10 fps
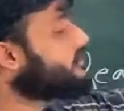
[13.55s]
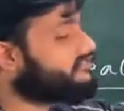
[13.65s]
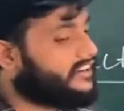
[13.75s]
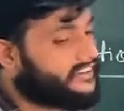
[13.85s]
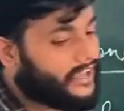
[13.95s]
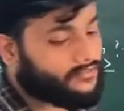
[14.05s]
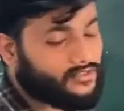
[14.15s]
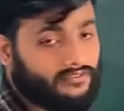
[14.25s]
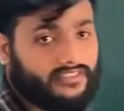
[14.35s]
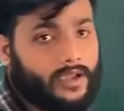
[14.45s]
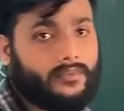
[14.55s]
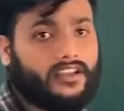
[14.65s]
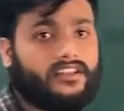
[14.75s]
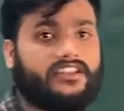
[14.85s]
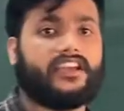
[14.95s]
different types of
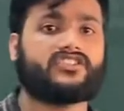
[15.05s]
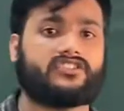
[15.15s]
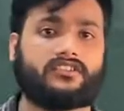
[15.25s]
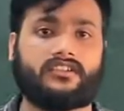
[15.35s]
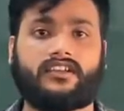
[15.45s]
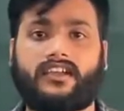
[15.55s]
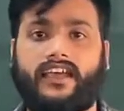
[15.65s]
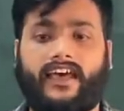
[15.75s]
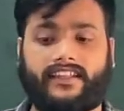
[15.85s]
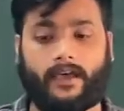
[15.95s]
chemical reactions. And the